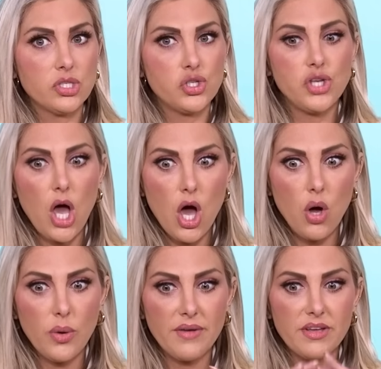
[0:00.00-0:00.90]
the
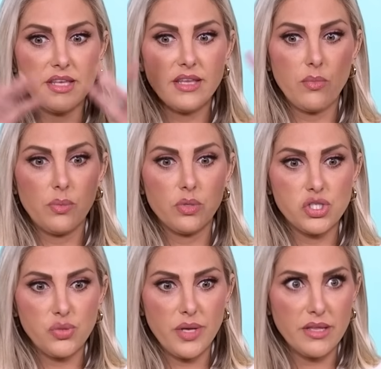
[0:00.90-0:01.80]
show and everything that we were
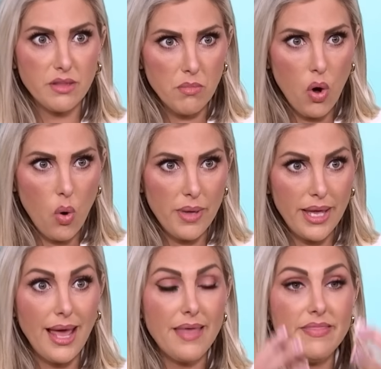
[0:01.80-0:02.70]
doing in the
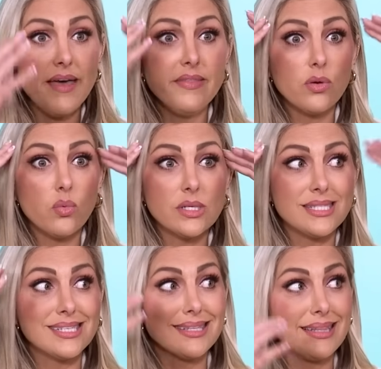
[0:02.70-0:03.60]
moment, and then there was
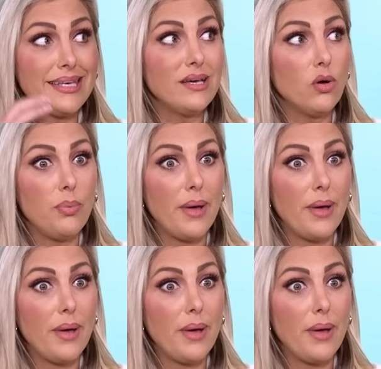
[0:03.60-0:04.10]
this legal